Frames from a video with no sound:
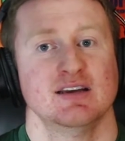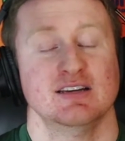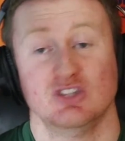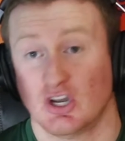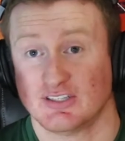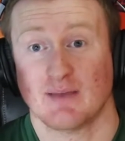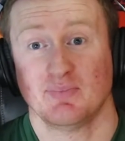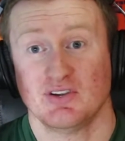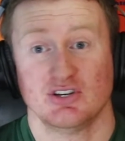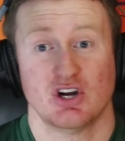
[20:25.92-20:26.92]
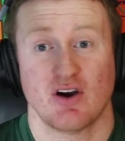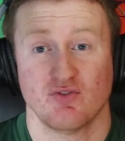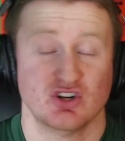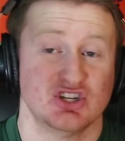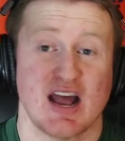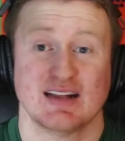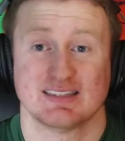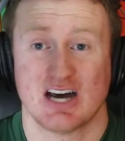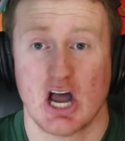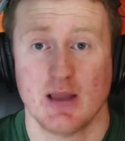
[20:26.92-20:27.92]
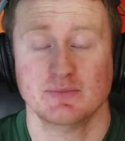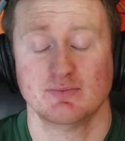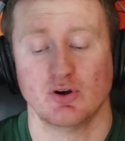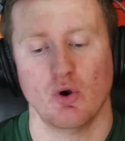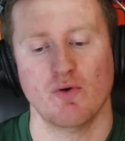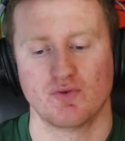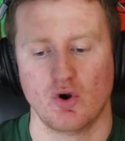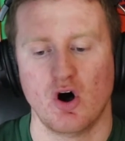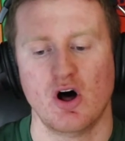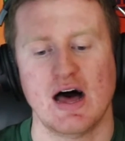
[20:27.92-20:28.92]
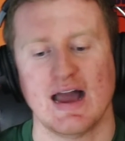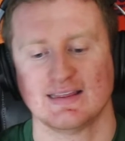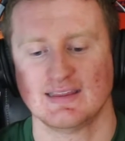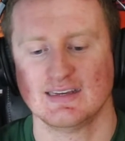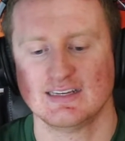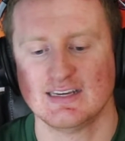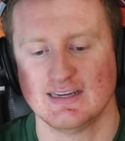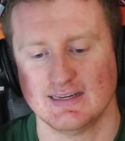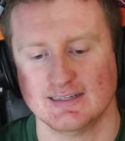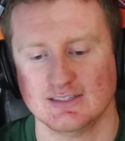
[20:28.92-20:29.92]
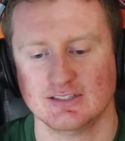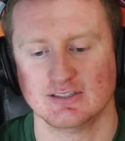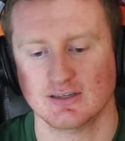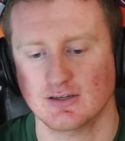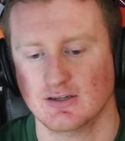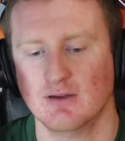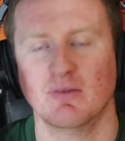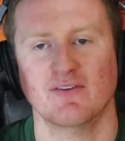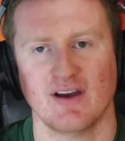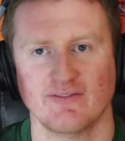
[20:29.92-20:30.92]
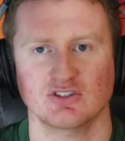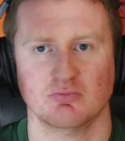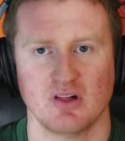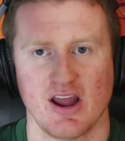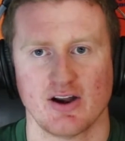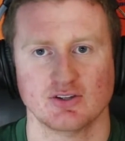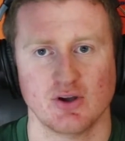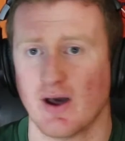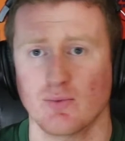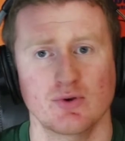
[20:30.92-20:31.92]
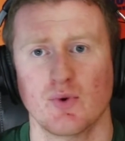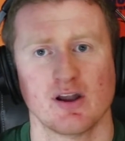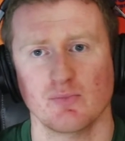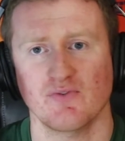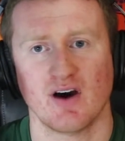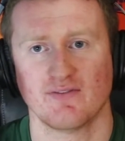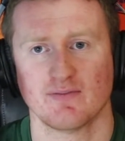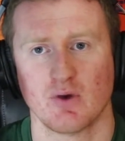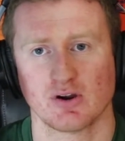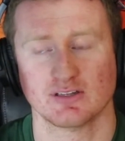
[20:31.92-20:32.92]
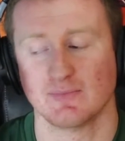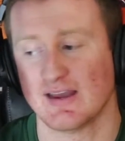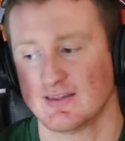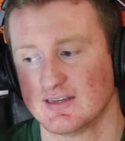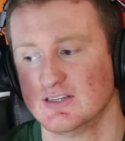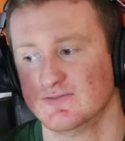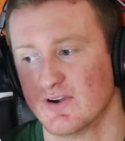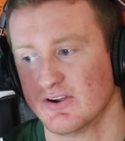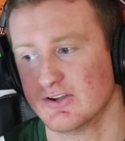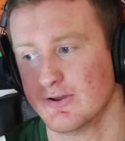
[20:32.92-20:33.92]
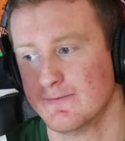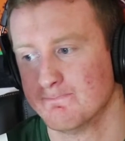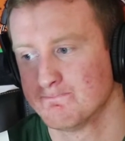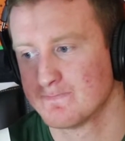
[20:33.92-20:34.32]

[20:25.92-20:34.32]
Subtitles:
he does get beaten coverage at times, but overall, I think he is an above-average player. So I wouldn't want to move on from Marcus May. I think he's very good.